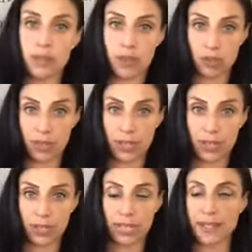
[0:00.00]
the
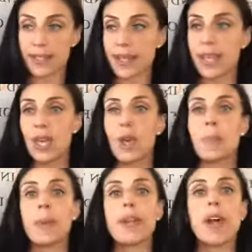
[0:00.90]
stressor is.
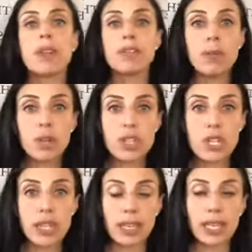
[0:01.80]
But
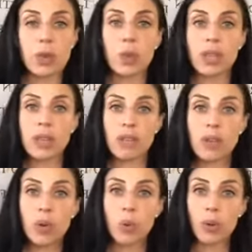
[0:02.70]
unfortunately, we live
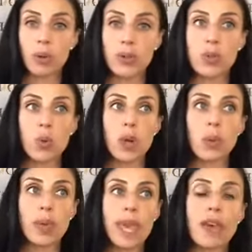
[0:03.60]
in a world where
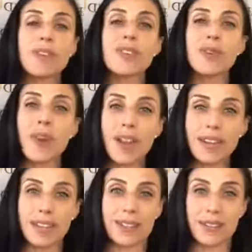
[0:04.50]
we have
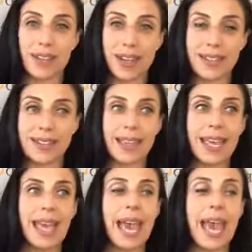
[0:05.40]
chronic stress,
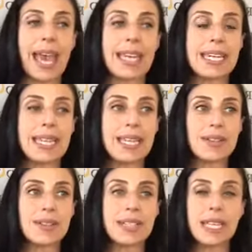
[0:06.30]
and
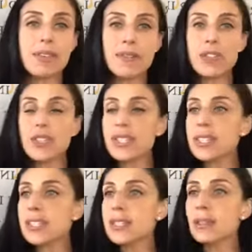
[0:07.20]
there's even just
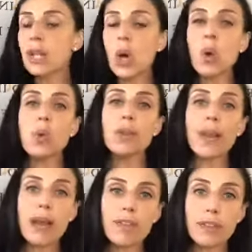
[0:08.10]
this low
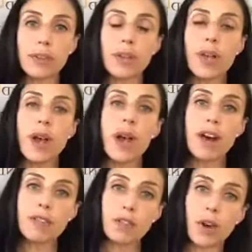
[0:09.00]
level
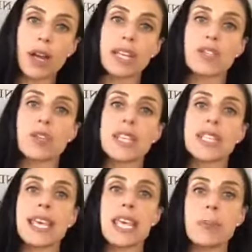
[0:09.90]
of chronic stress
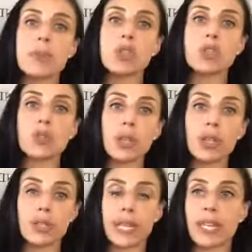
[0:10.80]
that keeps
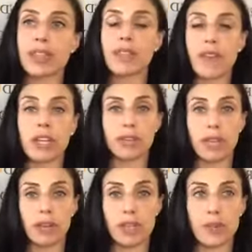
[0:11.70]
triggering the fight or
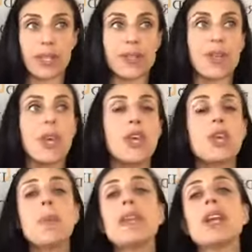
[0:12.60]
flight response.
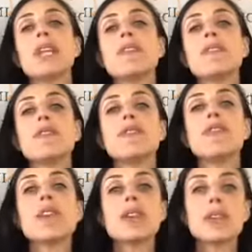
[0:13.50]
You may not even
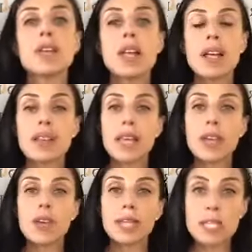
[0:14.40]
feel like
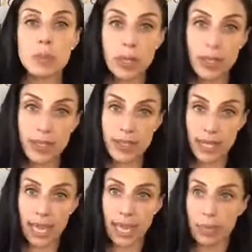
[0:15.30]
you're
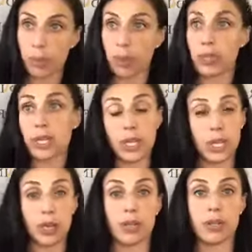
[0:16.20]
experiencing any
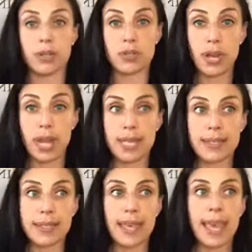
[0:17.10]
particular stress,